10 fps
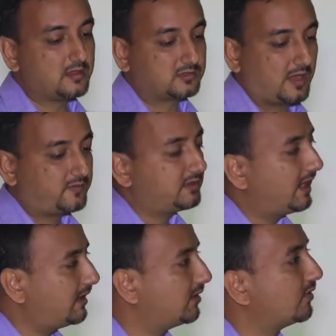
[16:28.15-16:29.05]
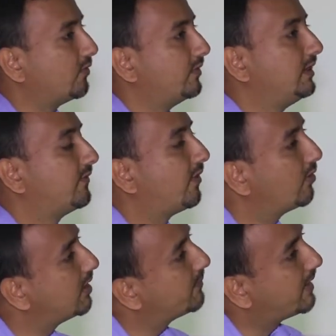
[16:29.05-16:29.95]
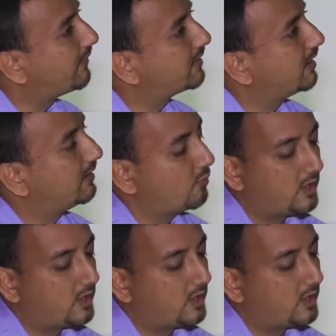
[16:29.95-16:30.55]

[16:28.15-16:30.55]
So after that we follow up in